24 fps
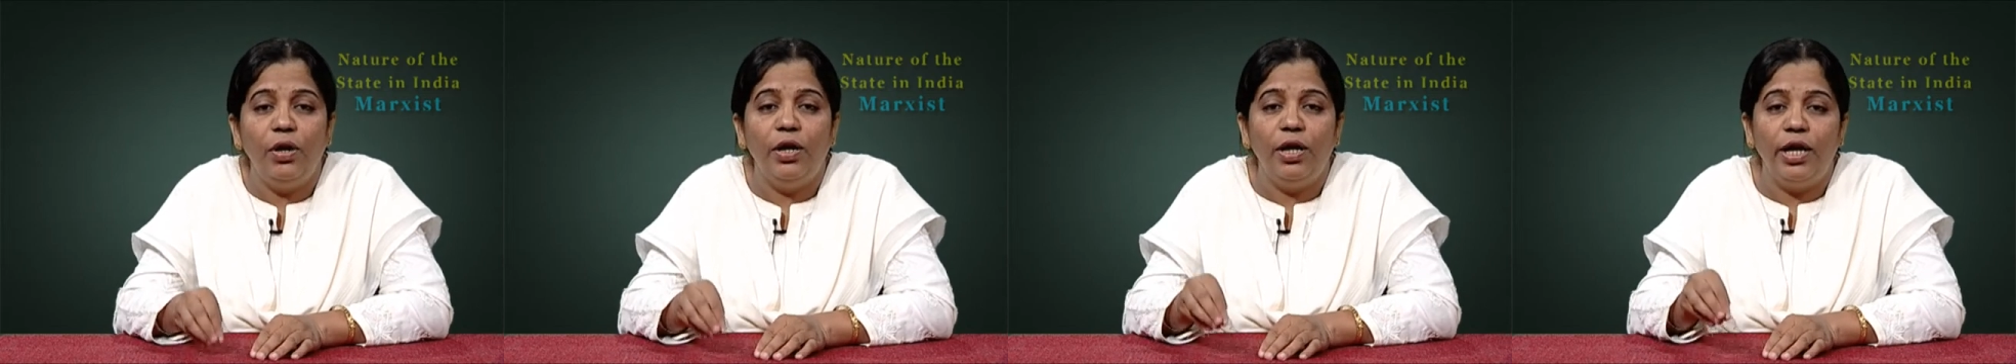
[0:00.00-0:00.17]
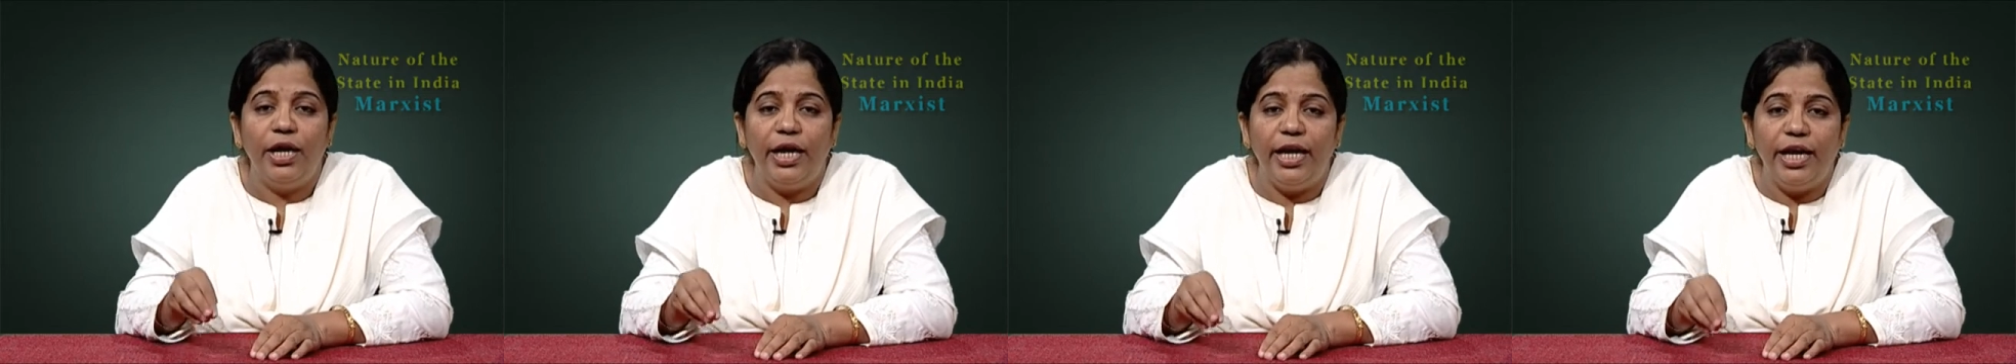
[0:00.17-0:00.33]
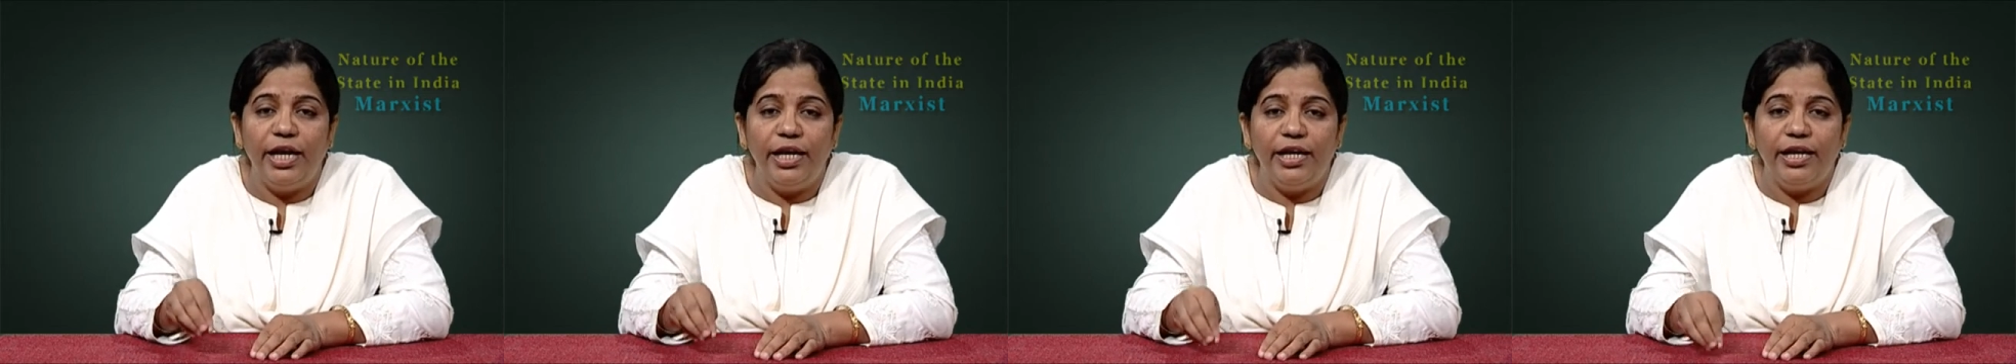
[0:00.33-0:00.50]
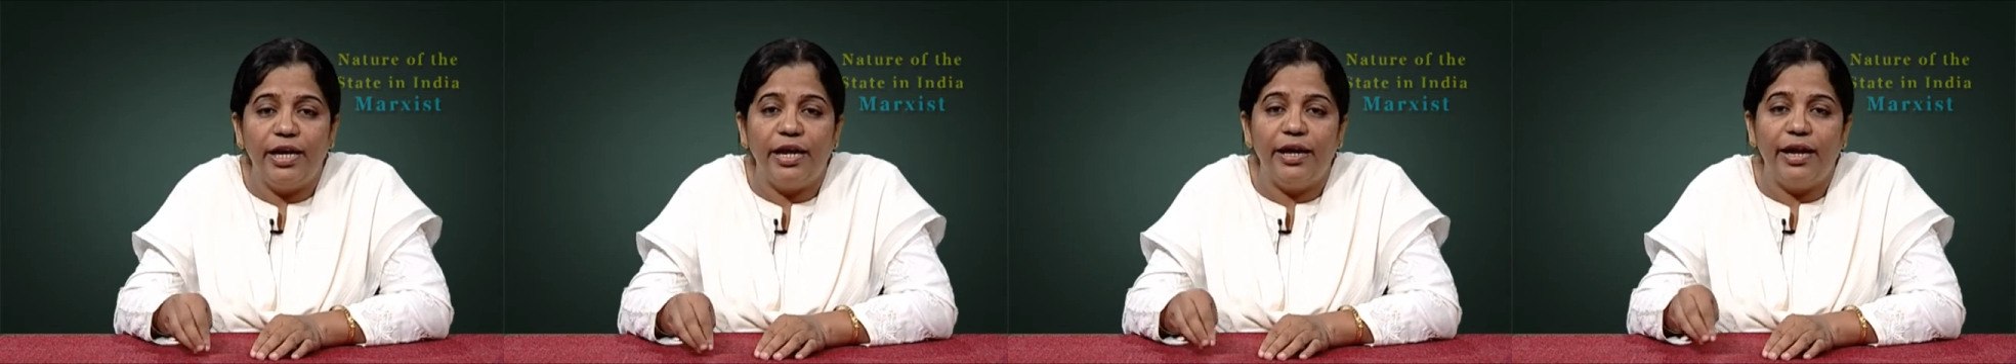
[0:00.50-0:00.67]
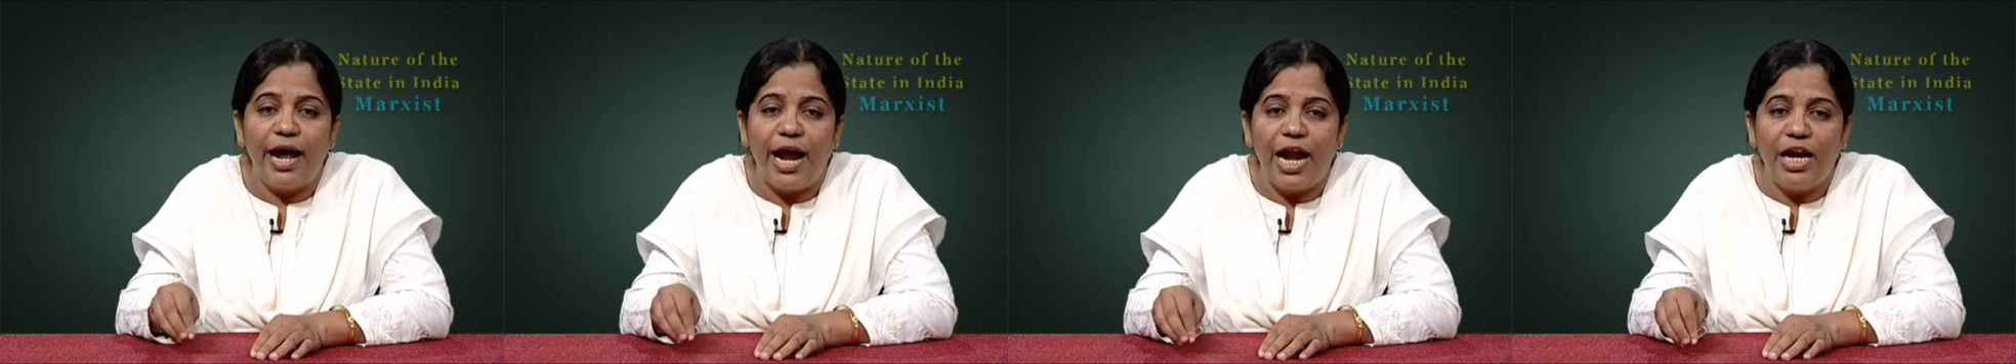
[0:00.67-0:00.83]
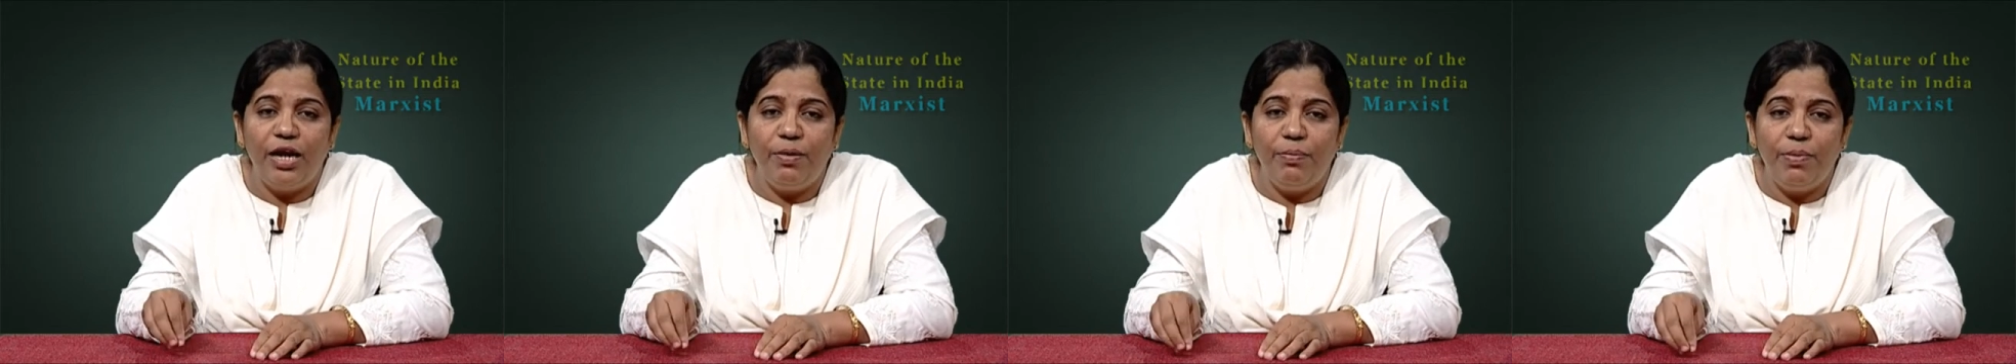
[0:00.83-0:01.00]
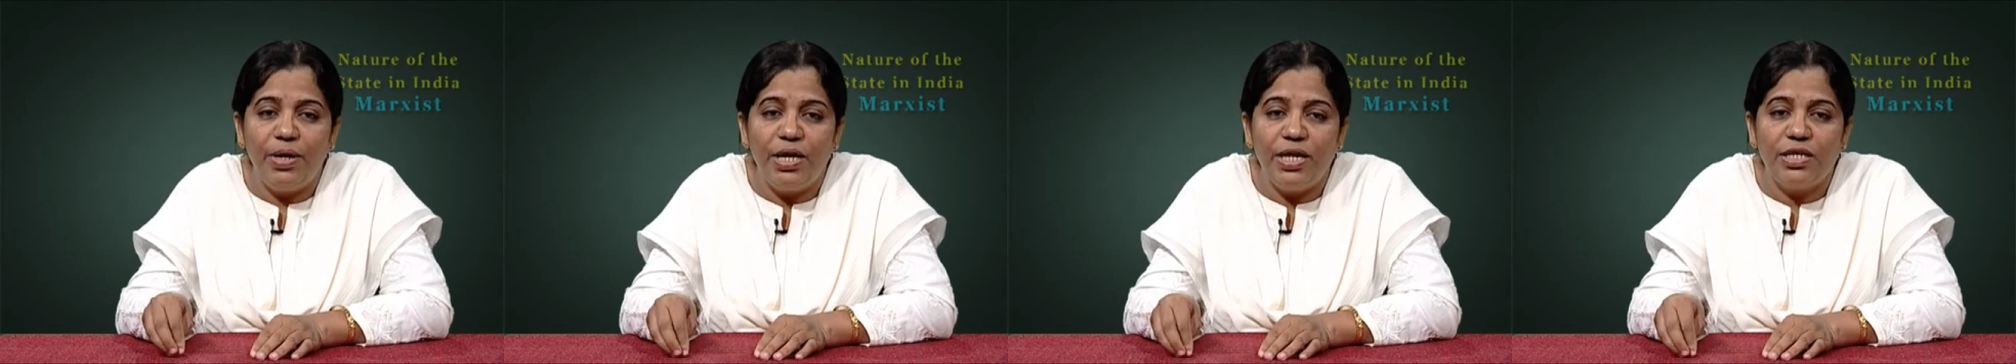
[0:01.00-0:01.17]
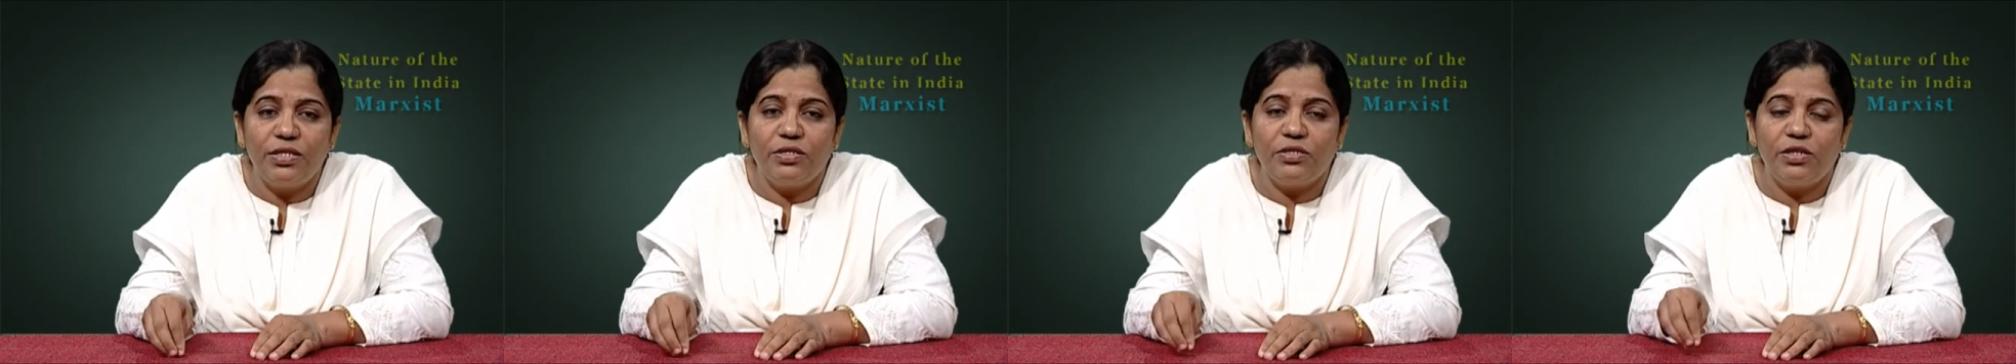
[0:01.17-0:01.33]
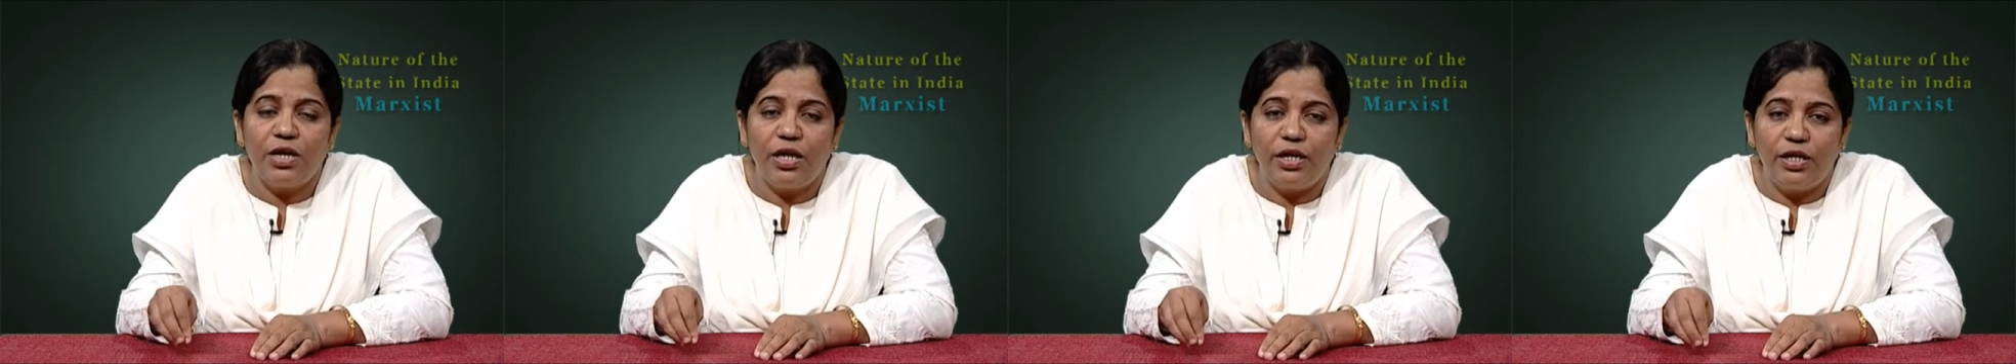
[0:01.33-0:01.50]
Indian
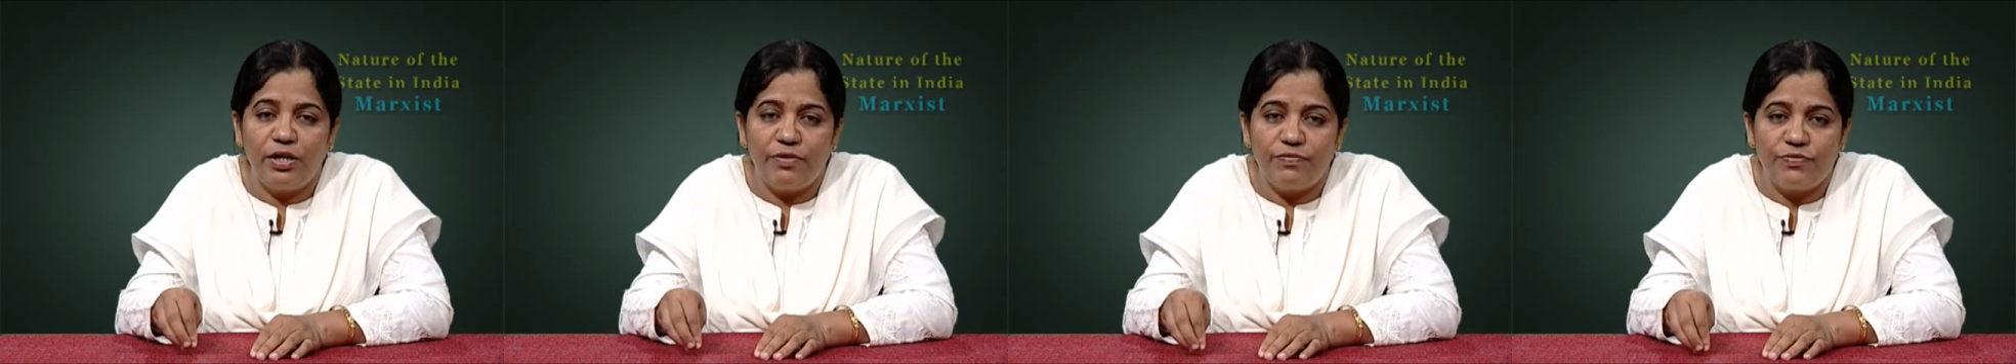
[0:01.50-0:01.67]
Administrative